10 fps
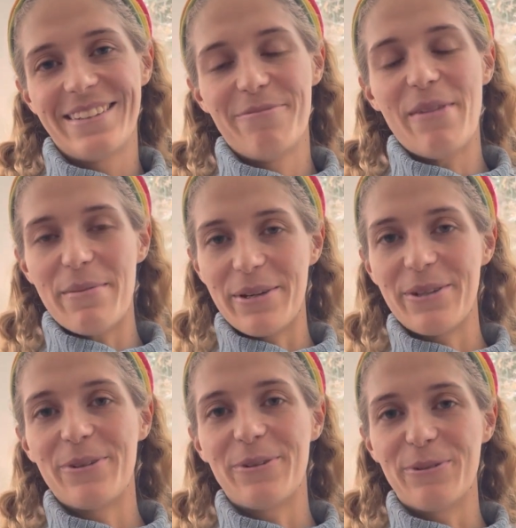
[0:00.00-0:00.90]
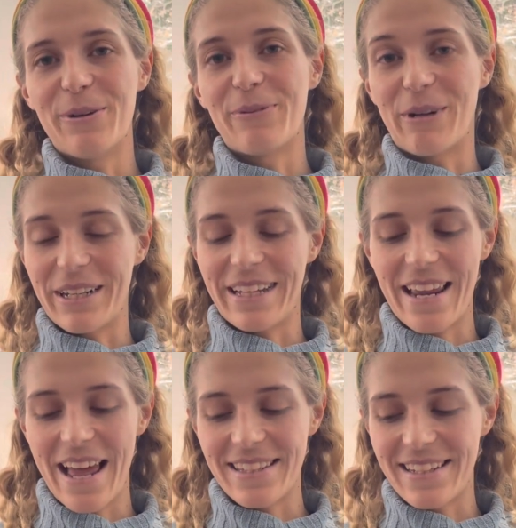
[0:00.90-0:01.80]
maybe you will want to get
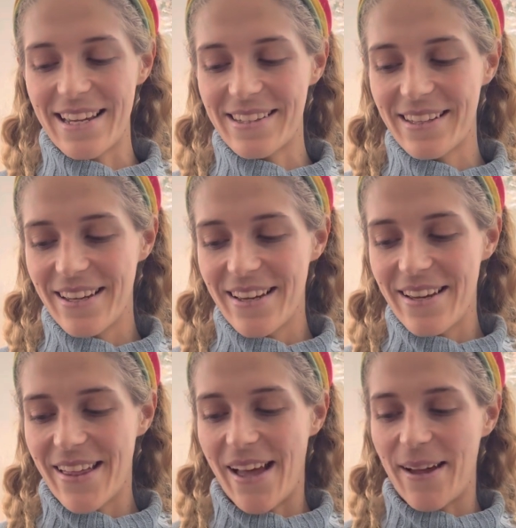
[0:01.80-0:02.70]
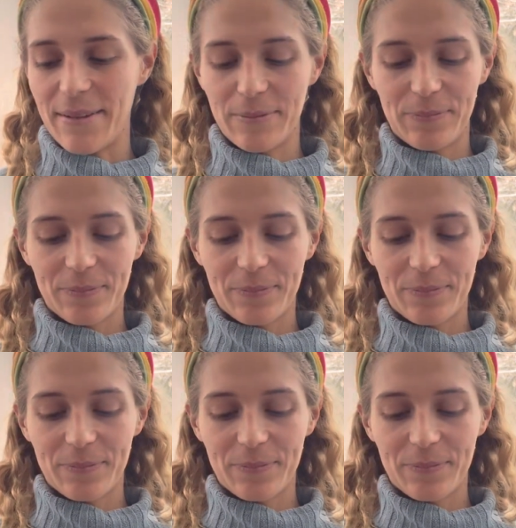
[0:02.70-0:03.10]
SNS.